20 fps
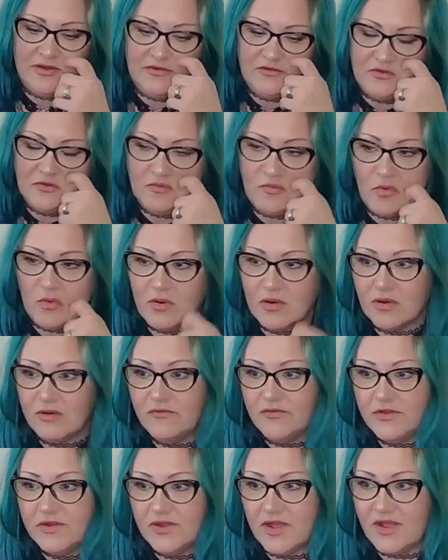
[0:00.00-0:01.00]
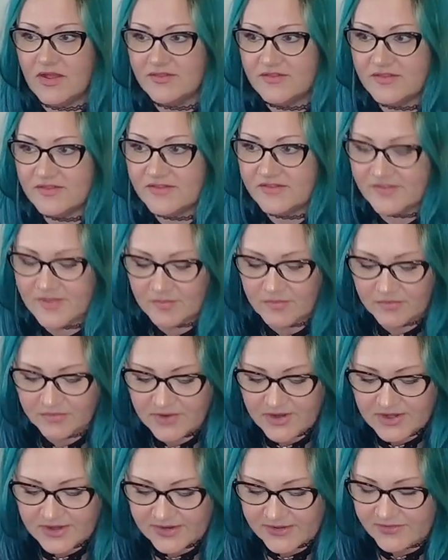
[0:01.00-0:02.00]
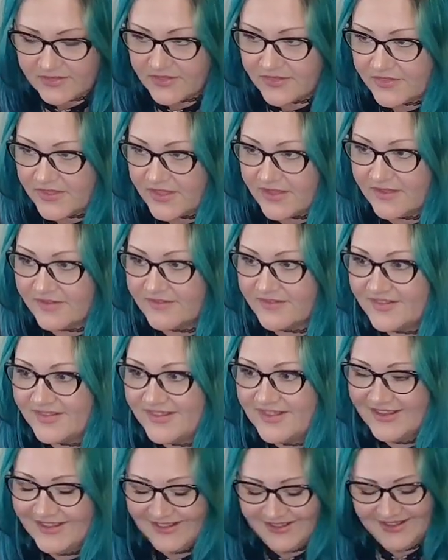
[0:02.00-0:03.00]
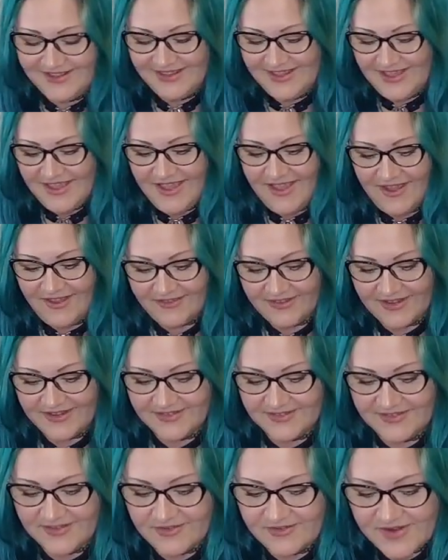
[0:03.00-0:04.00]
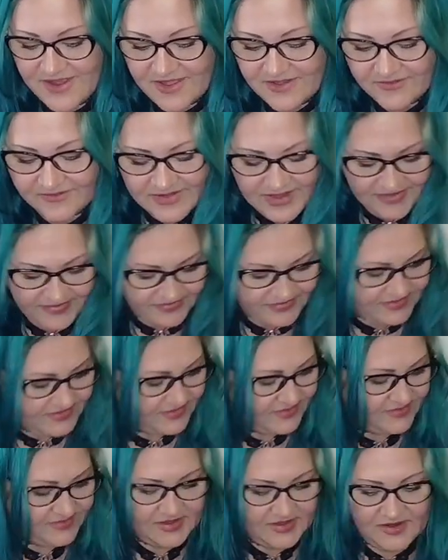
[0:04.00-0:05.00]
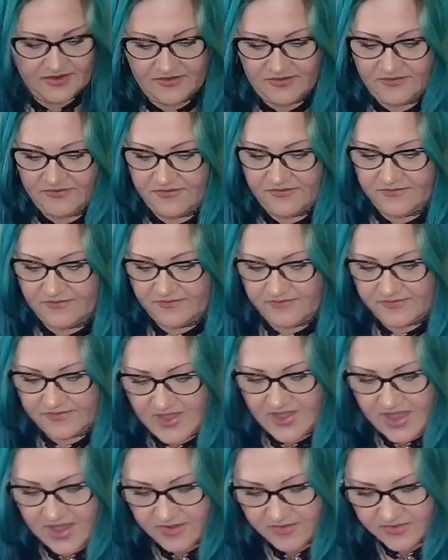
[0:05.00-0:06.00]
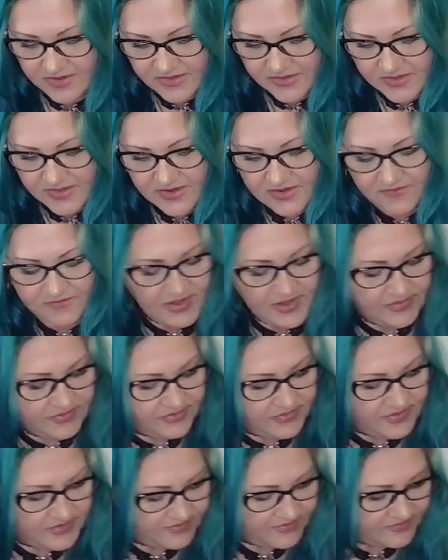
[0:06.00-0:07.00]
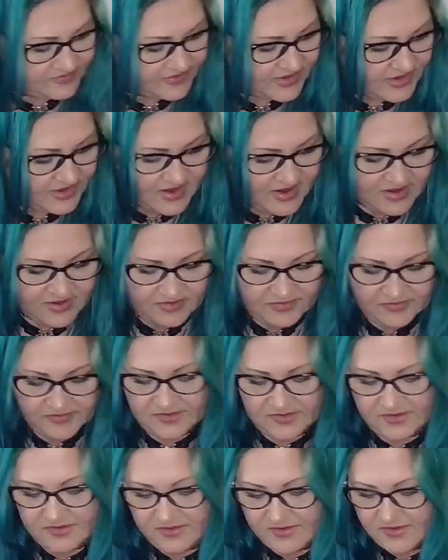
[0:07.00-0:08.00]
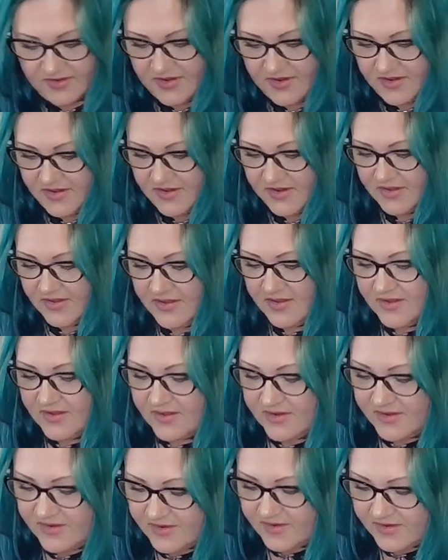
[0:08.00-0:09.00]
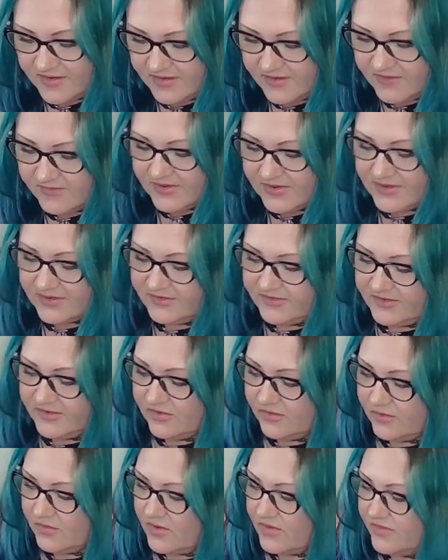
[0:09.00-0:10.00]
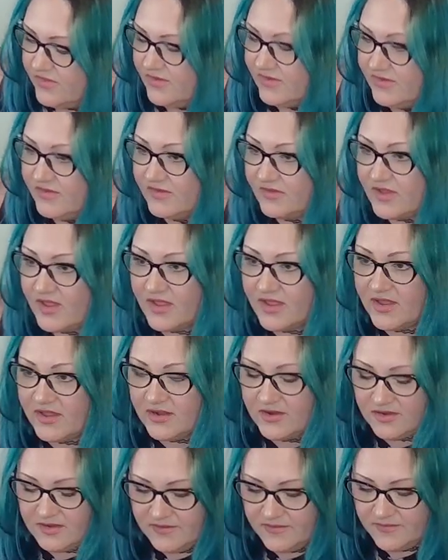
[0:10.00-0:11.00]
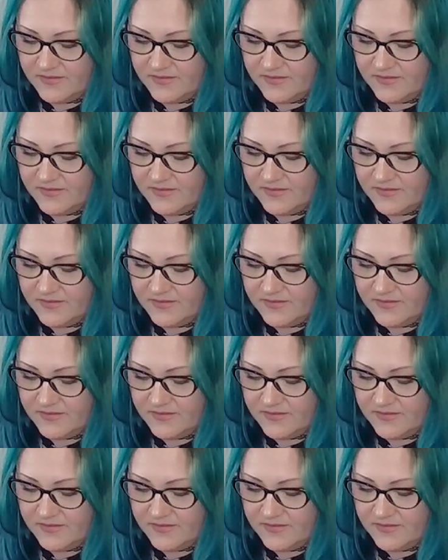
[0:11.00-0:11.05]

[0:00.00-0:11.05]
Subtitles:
do more of the knots and the separating and the things. Okay, so now you've got this set of out, and then you've got this set out. You've got 2 on this side,